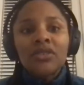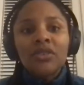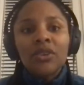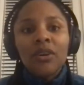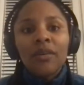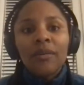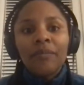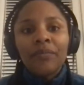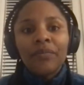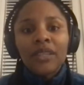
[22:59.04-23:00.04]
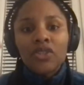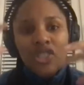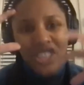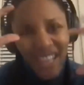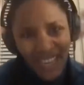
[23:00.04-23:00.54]
you know, to
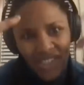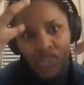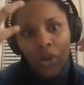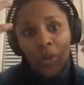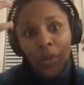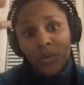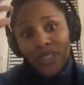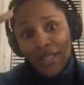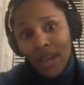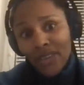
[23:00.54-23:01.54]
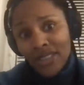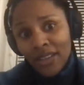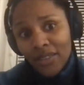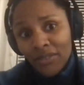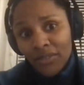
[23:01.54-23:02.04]
change the way we see ourselves